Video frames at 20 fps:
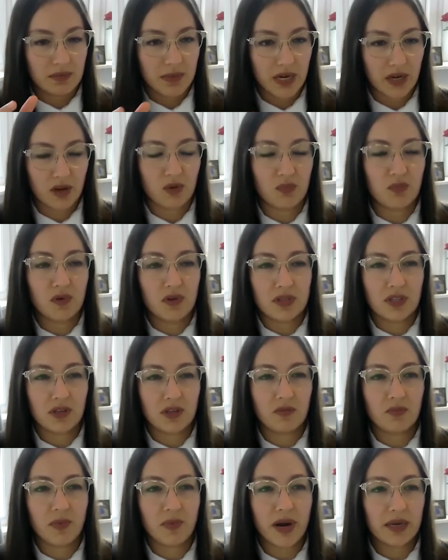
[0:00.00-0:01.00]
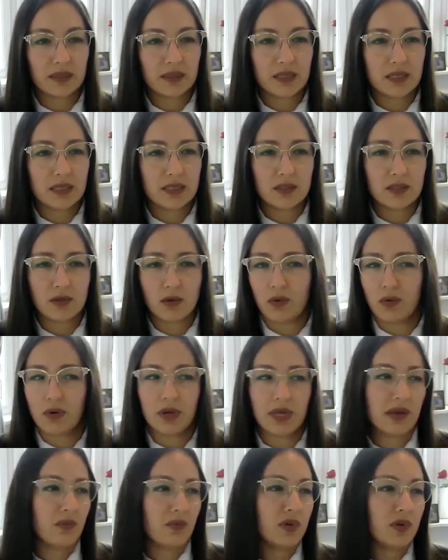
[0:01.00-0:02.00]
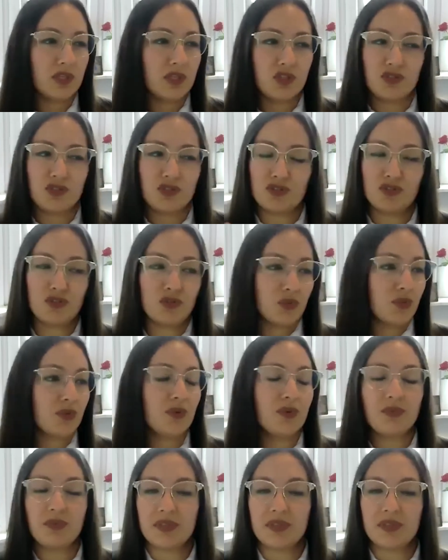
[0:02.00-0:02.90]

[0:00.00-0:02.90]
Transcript: a community of practice or can we just do